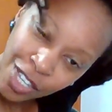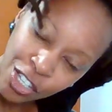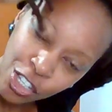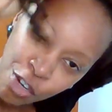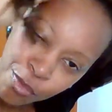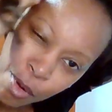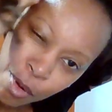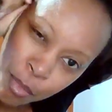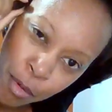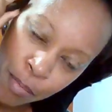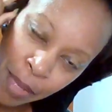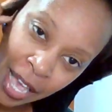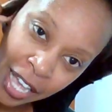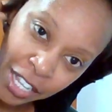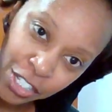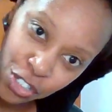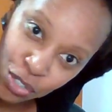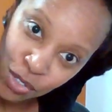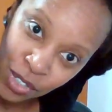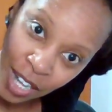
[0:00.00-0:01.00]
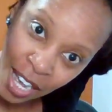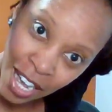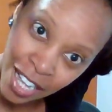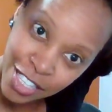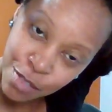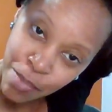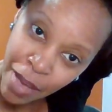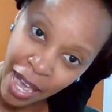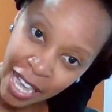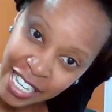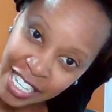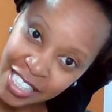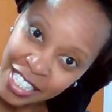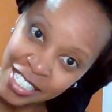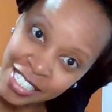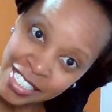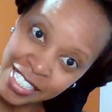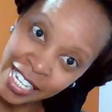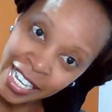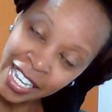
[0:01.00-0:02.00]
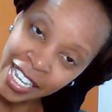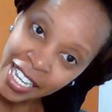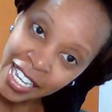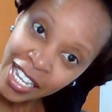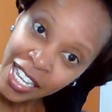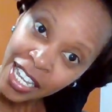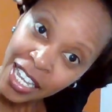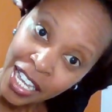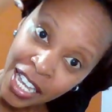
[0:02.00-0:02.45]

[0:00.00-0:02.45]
You remember Bantu knots back in the day?